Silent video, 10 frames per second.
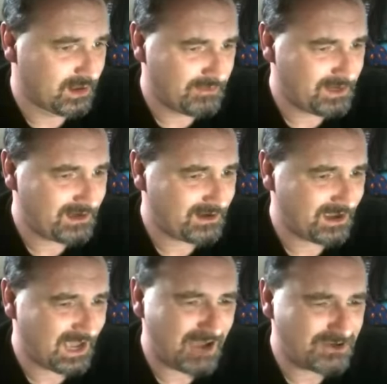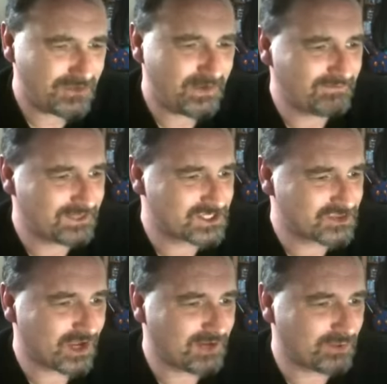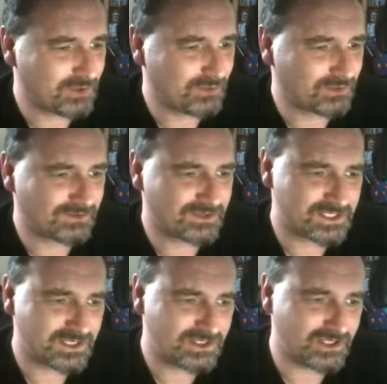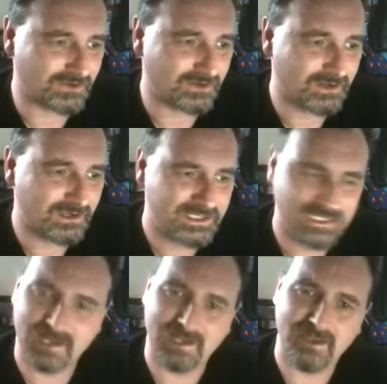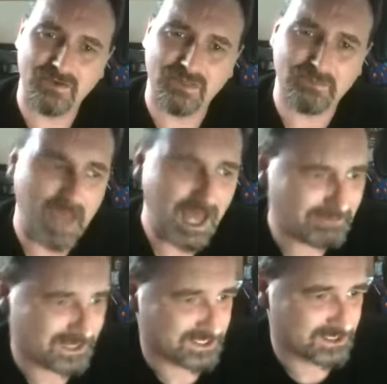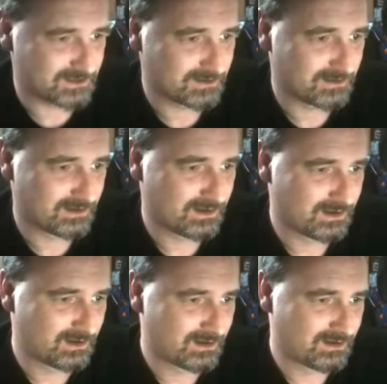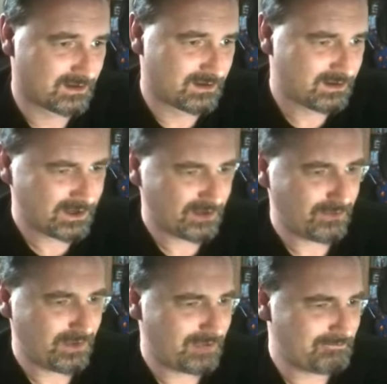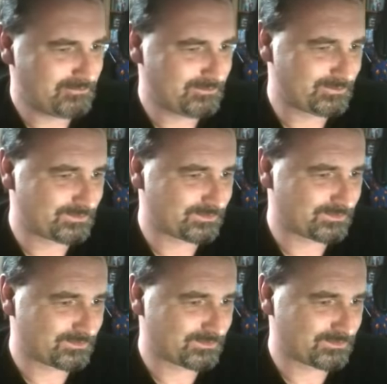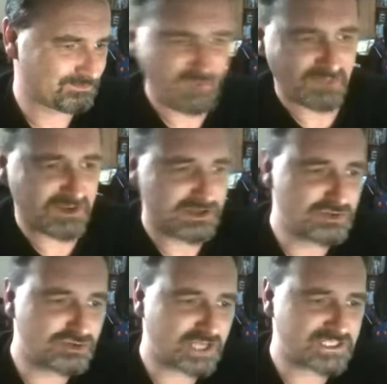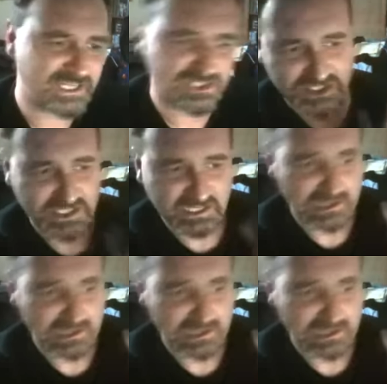I mean, how do you even describe what you want to the surgeon? Is it like going to the barbers? You know, nothing too drastic, just a